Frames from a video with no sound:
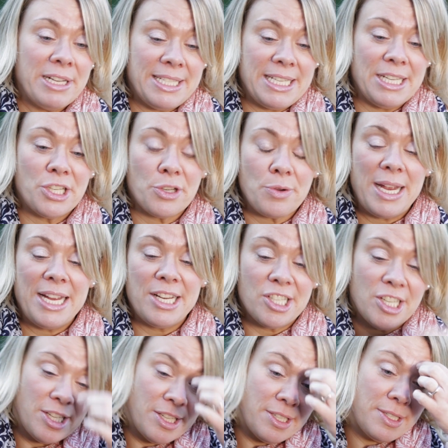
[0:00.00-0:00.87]
in
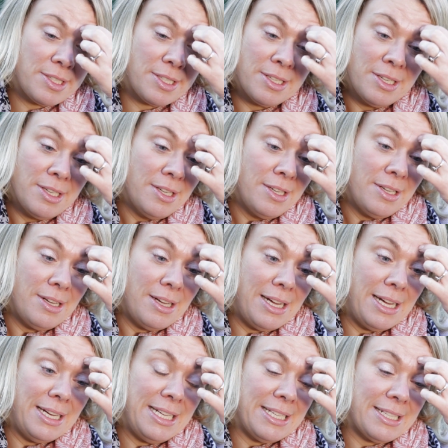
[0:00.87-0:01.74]
situations
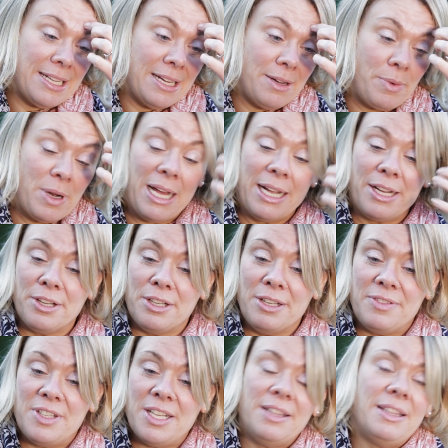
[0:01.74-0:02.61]
and it's like, well, I
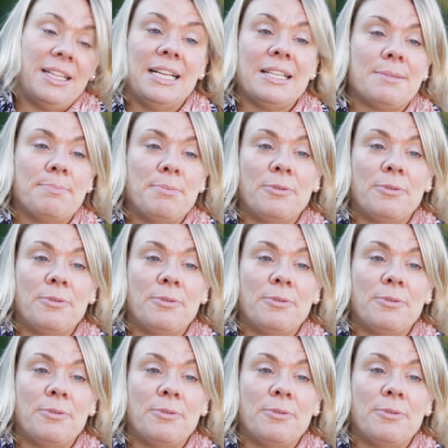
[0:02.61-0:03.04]
couldn't have done this